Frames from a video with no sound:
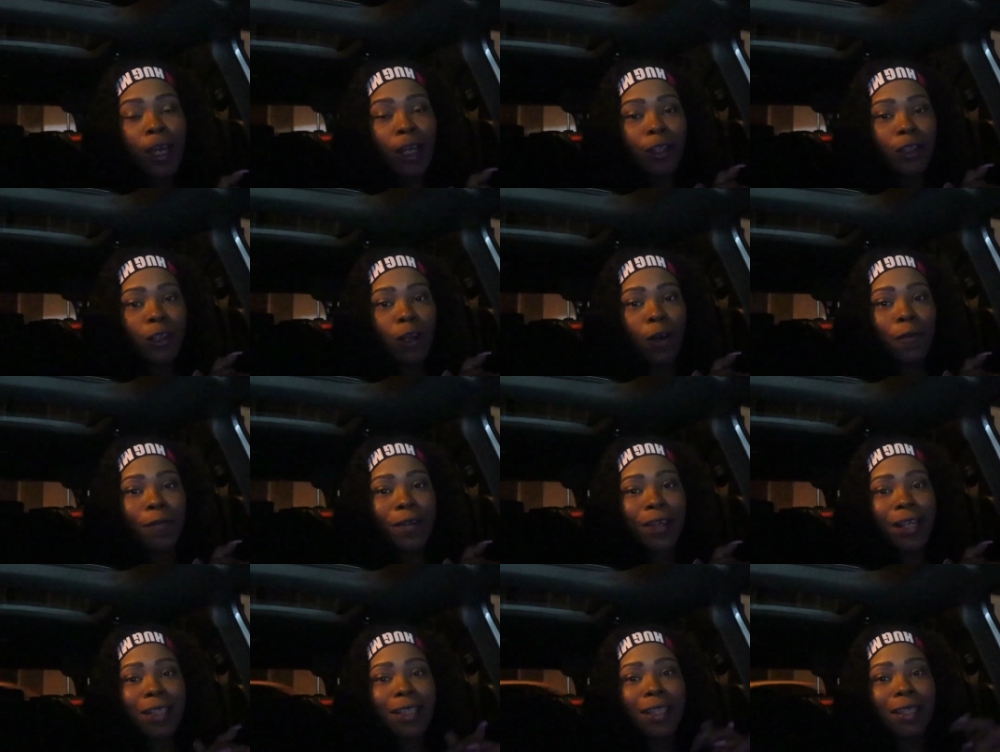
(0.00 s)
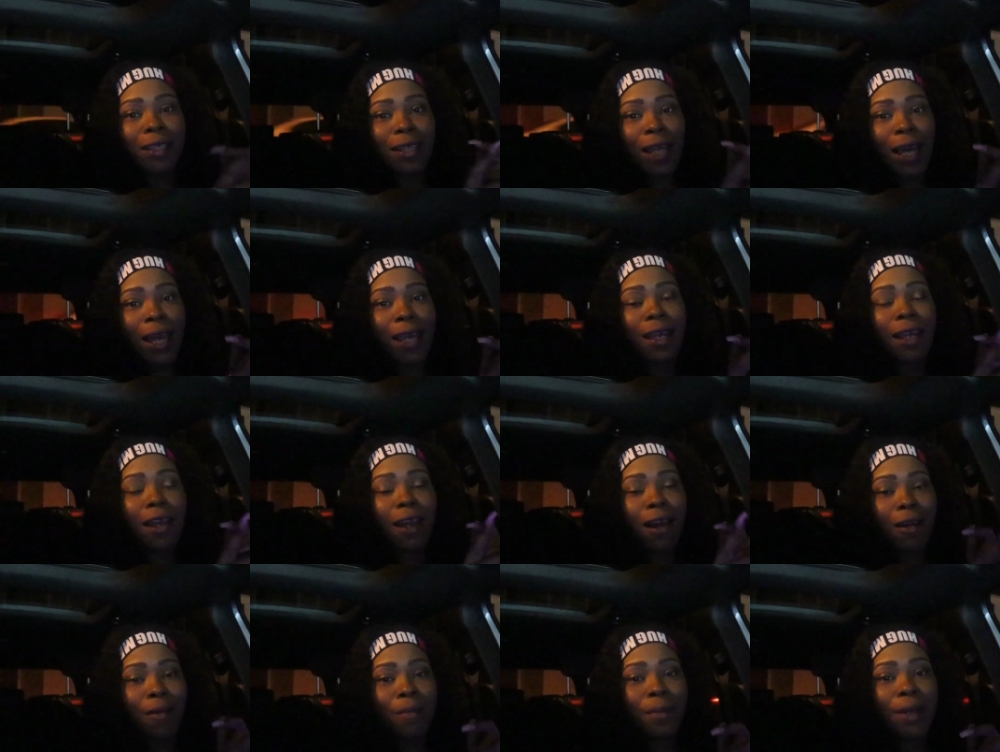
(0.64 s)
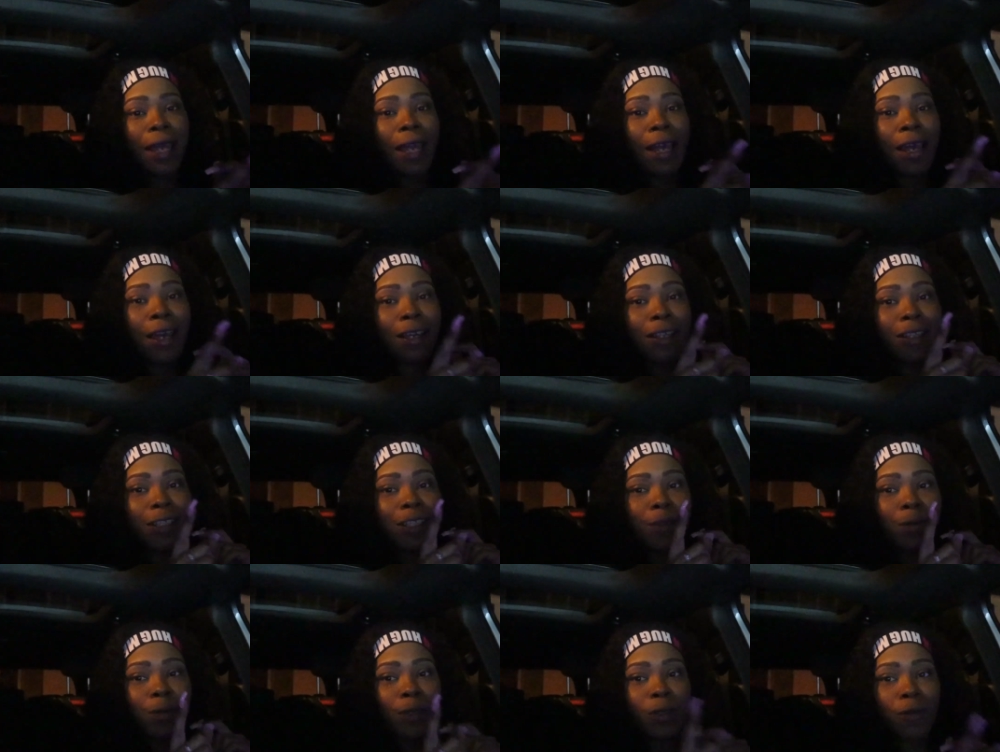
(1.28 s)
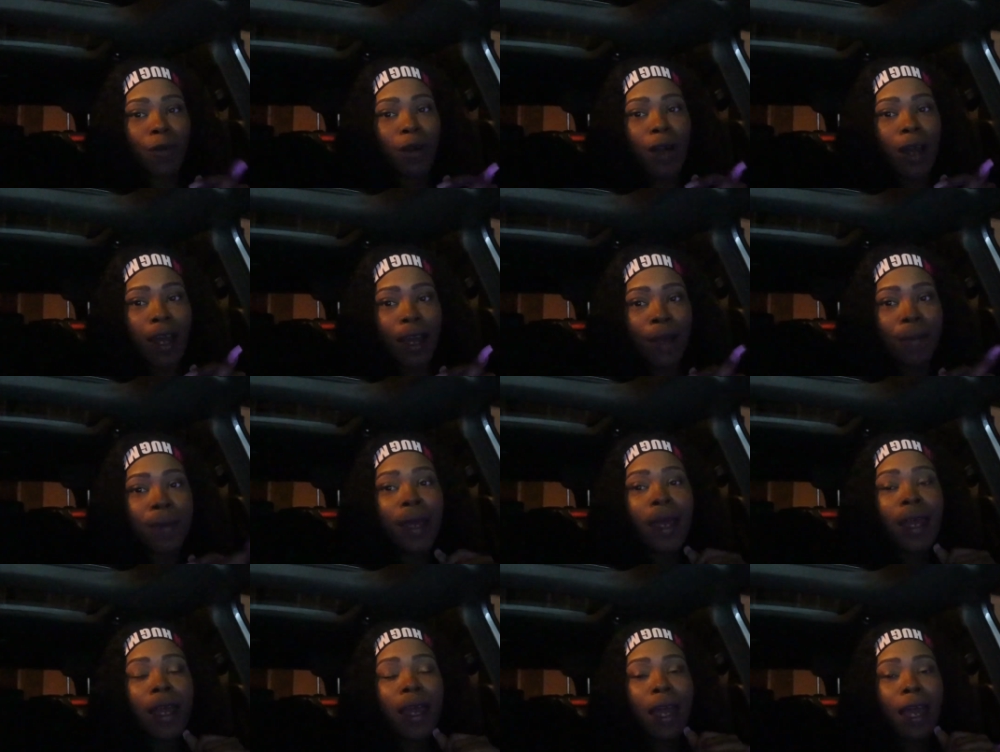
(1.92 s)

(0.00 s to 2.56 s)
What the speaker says: Don't forget to like, comment, and subscribe.